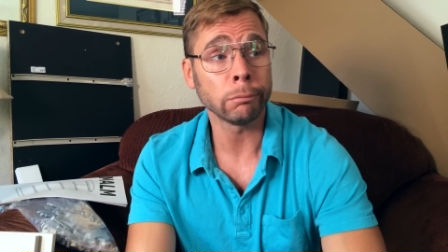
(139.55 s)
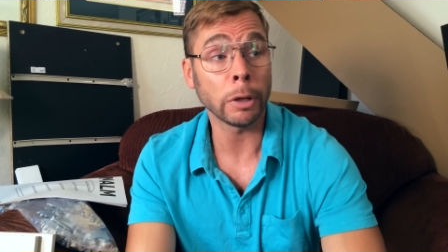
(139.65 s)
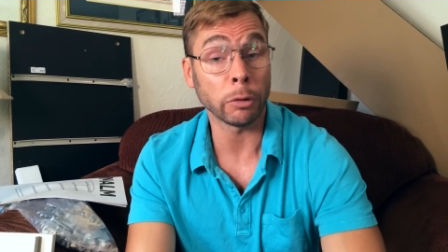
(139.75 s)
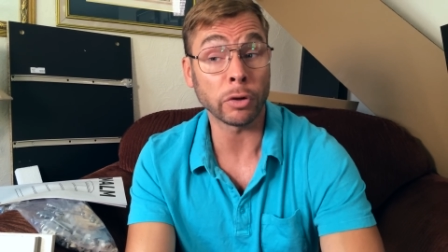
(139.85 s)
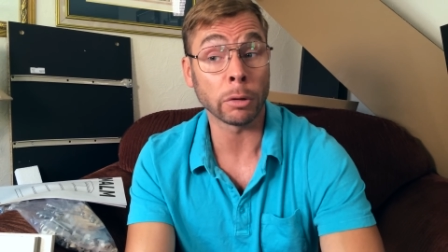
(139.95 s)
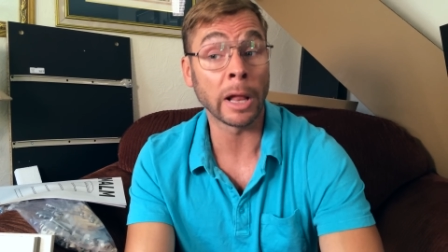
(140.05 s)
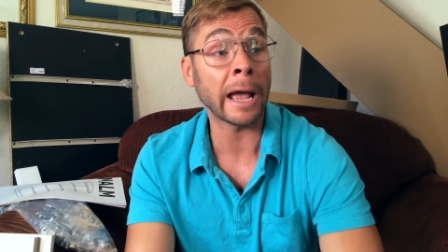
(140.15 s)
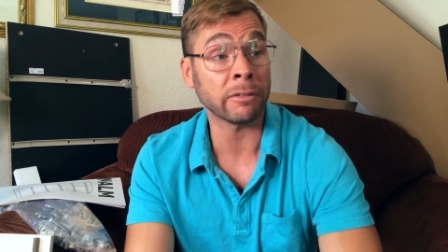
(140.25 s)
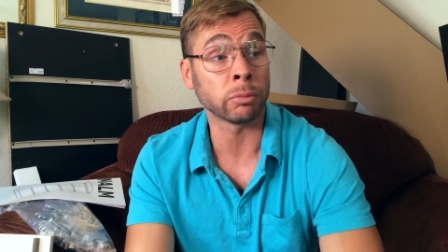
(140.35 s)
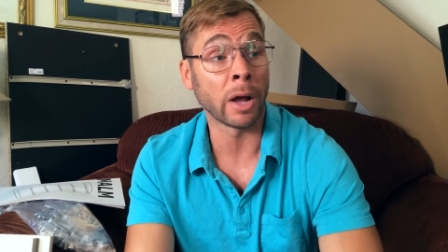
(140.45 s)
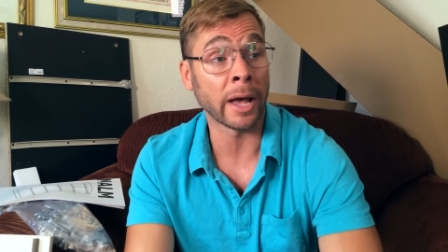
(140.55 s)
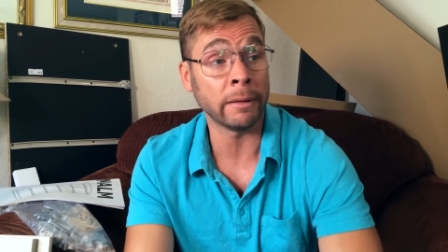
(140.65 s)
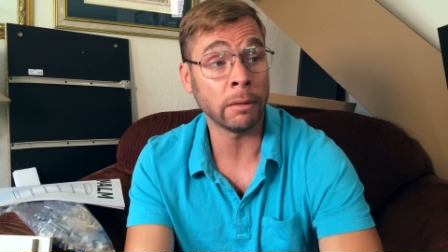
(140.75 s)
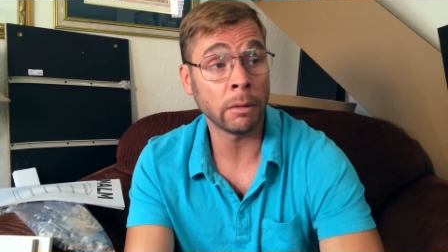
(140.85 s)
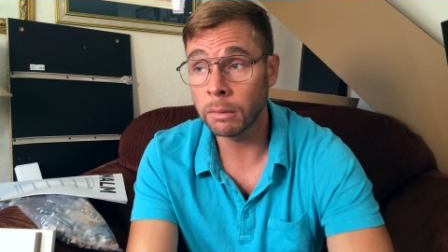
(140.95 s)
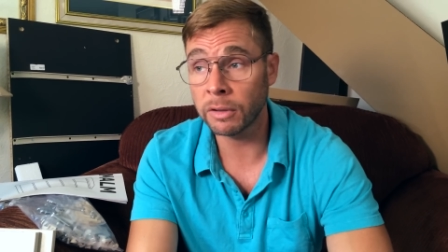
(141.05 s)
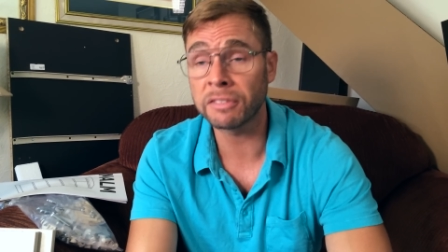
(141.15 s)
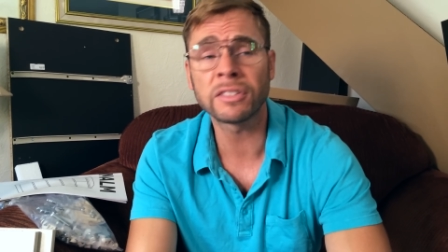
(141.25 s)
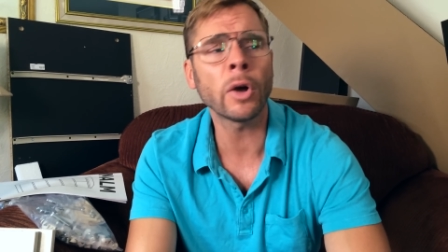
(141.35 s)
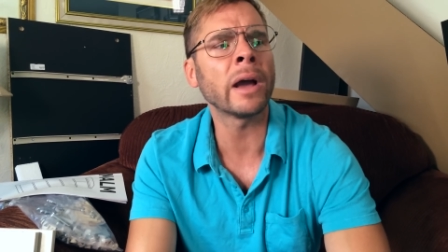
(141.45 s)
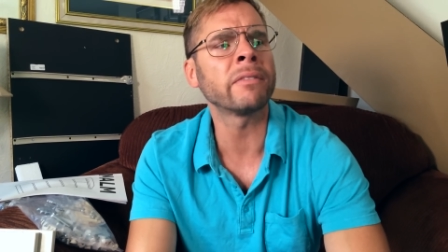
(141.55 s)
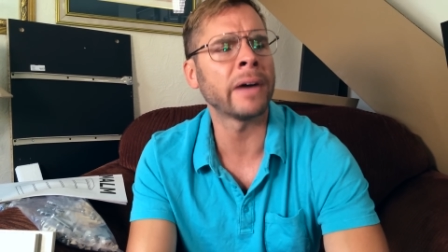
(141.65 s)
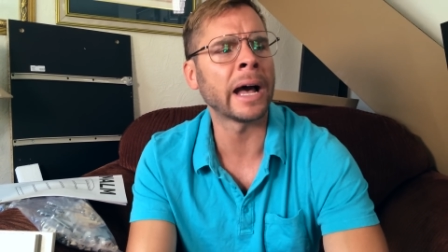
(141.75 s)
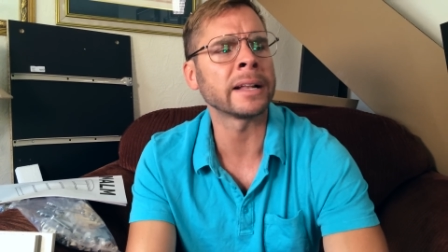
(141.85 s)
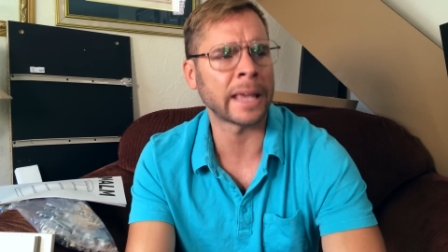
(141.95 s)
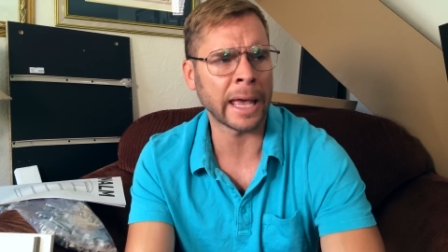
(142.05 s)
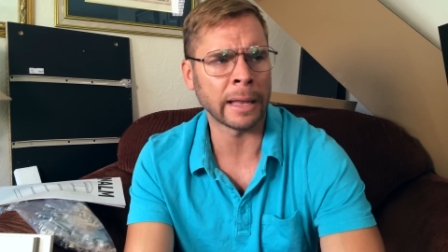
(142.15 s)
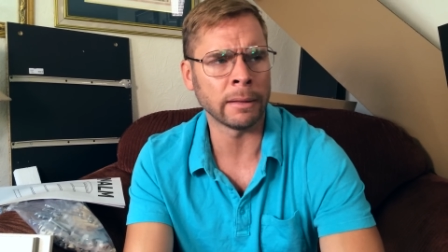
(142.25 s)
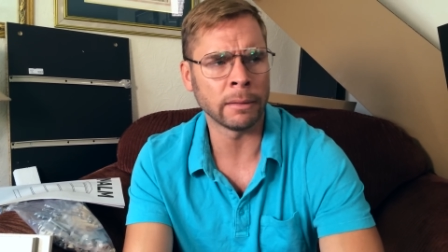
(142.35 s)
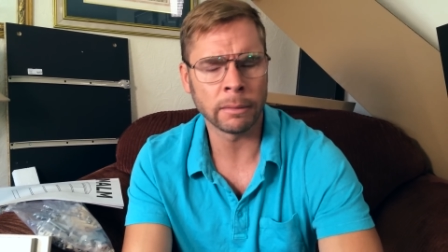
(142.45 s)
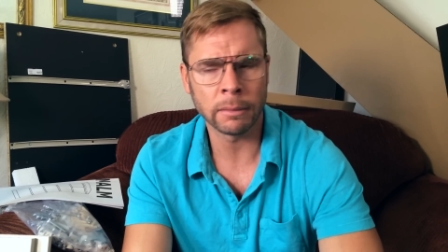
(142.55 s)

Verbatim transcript: that was her last ride, because they still ain't found Ken.